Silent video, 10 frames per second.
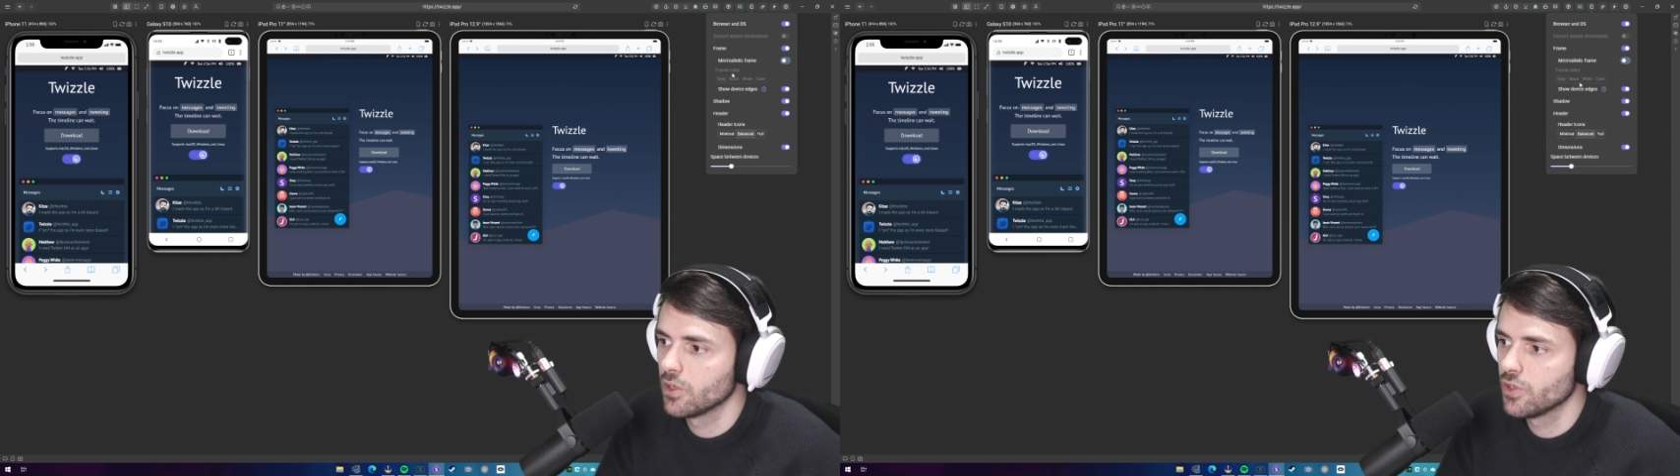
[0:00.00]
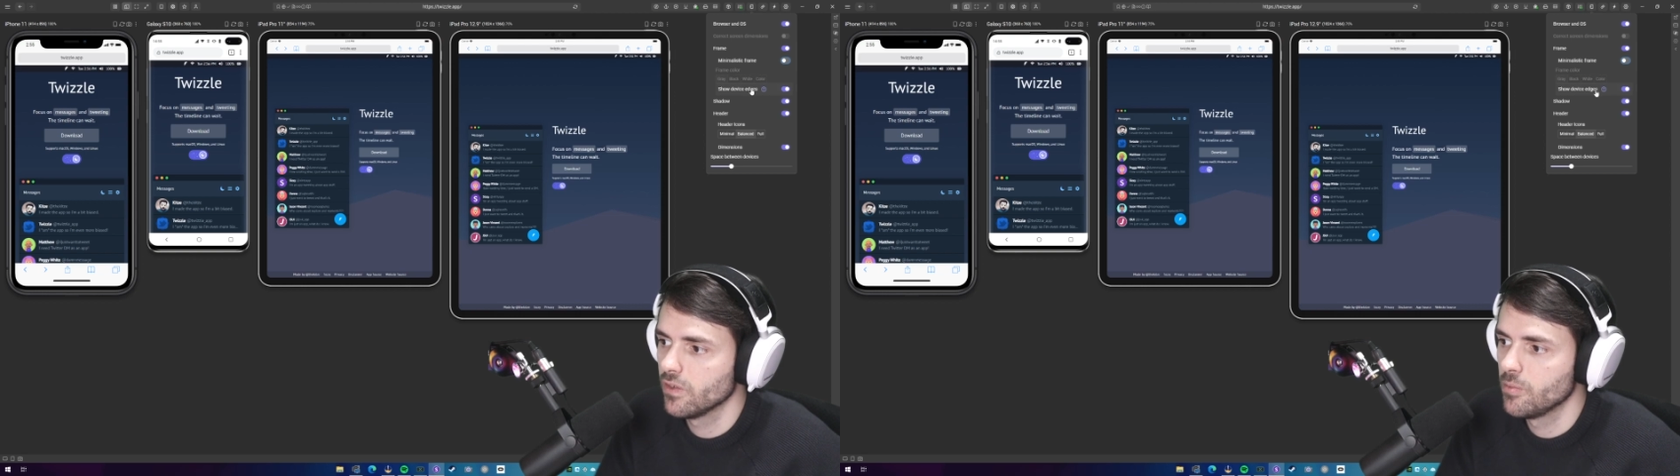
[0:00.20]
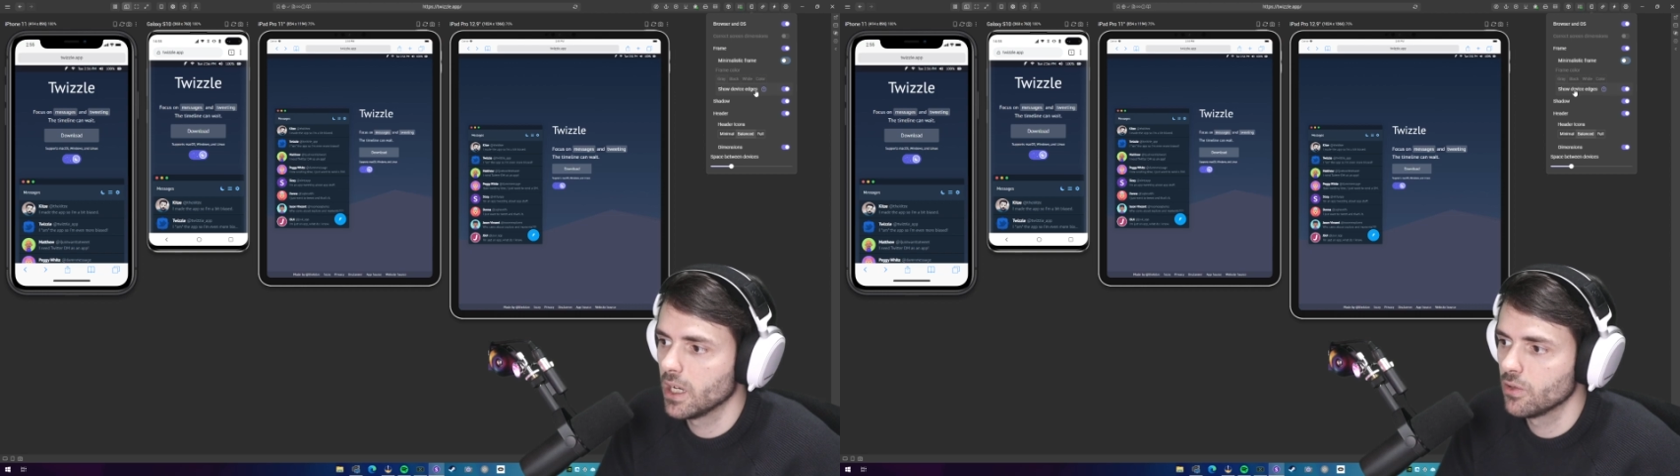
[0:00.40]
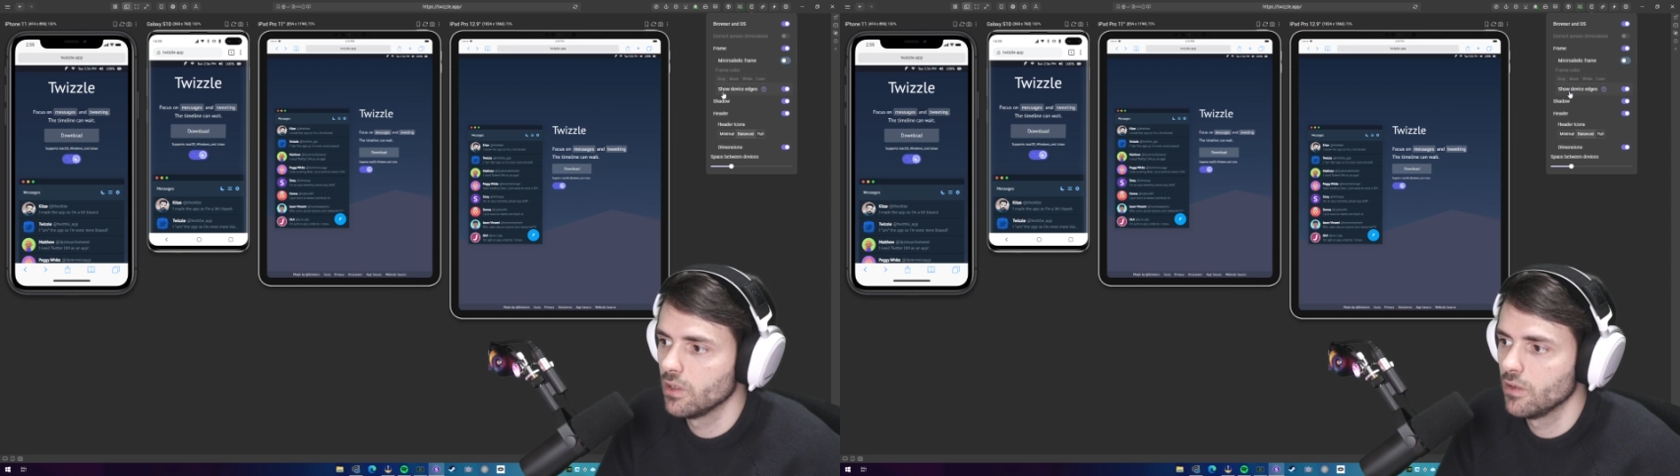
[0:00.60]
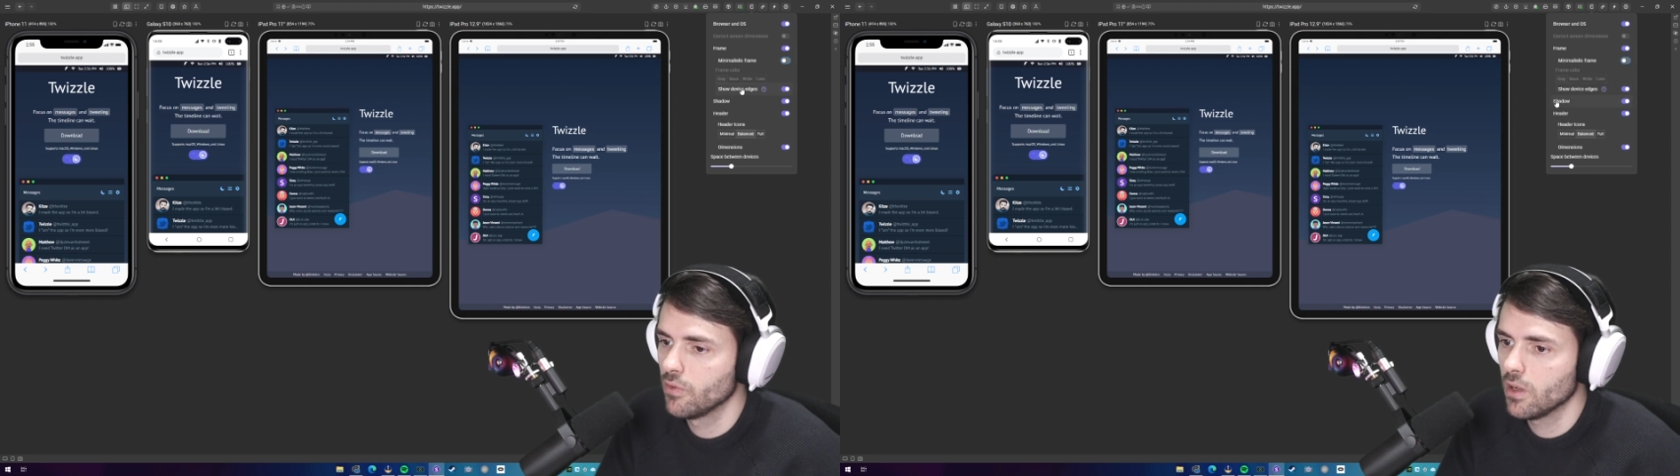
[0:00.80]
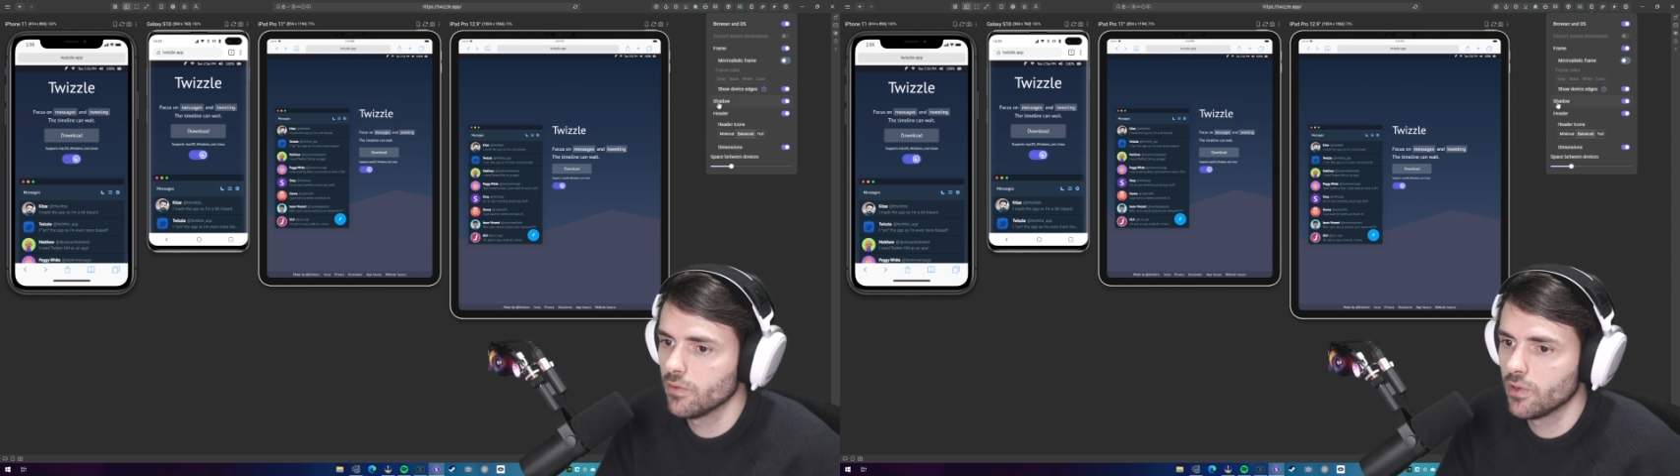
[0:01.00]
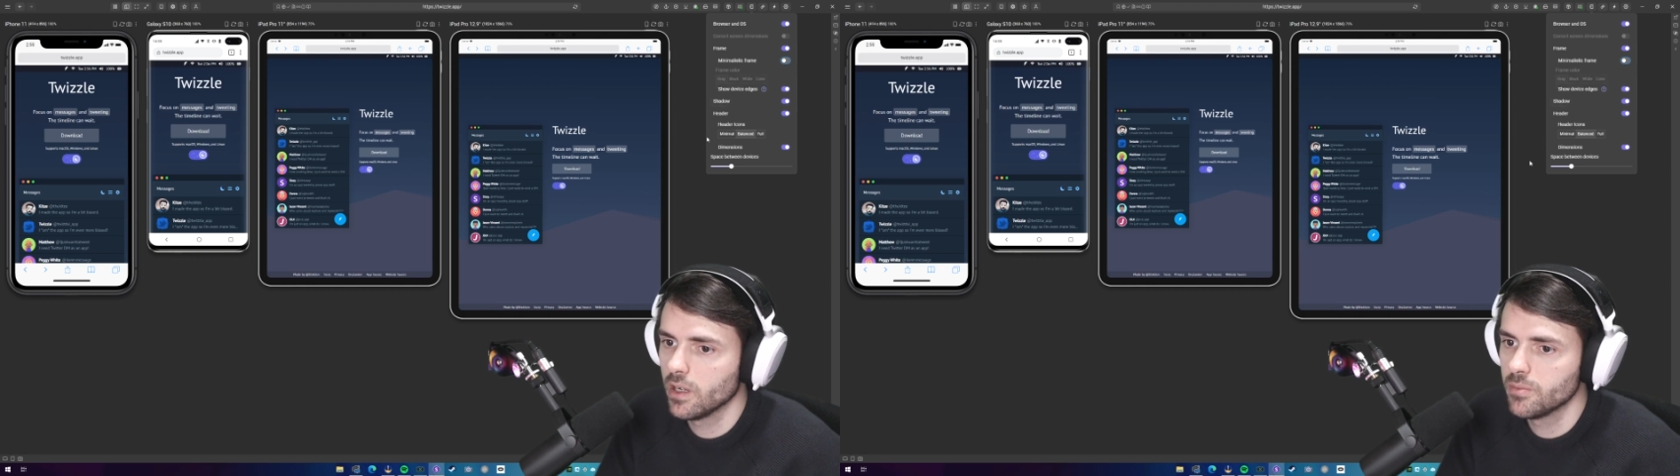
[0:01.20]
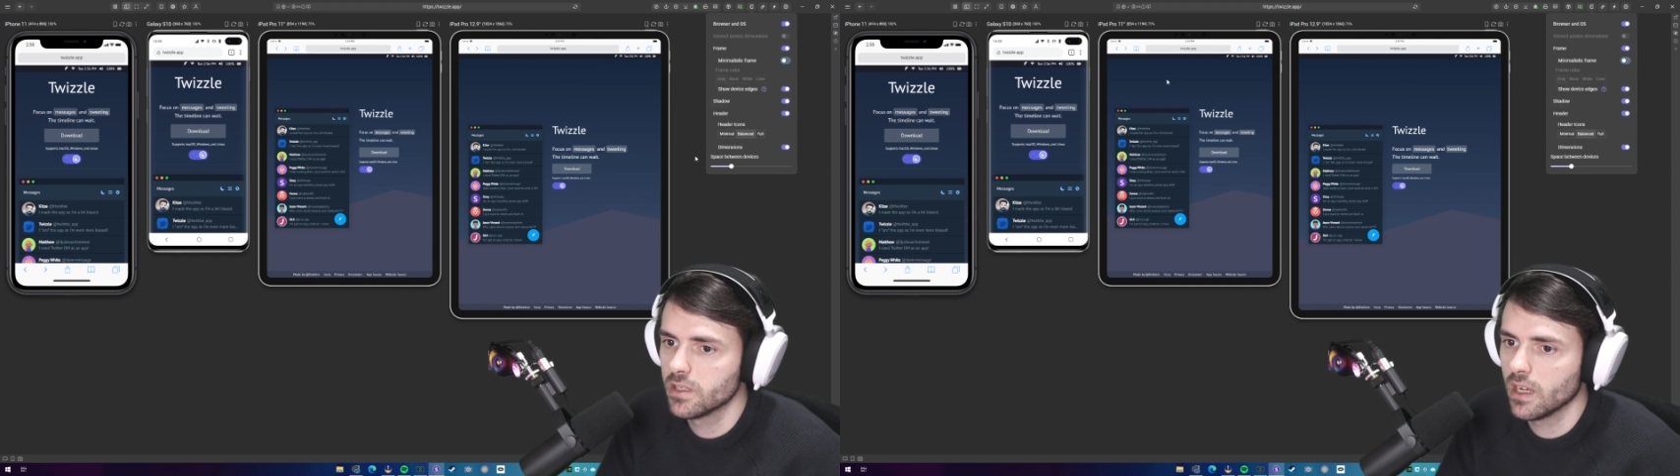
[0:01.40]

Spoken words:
shift back to the default frames.